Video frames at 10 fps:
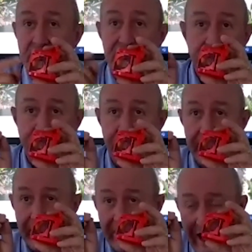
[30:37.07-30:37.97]
So
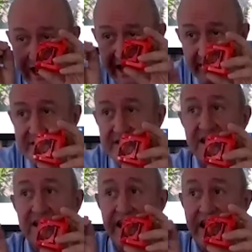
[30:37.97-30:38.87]
I
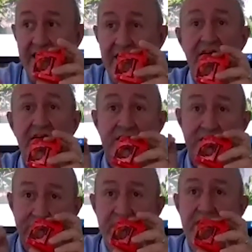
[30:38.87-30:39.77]
take care
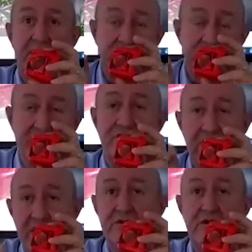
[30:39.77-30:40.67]
that we use
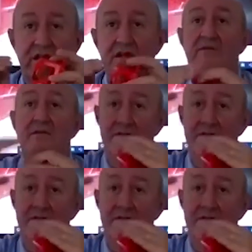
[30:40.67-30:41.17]
only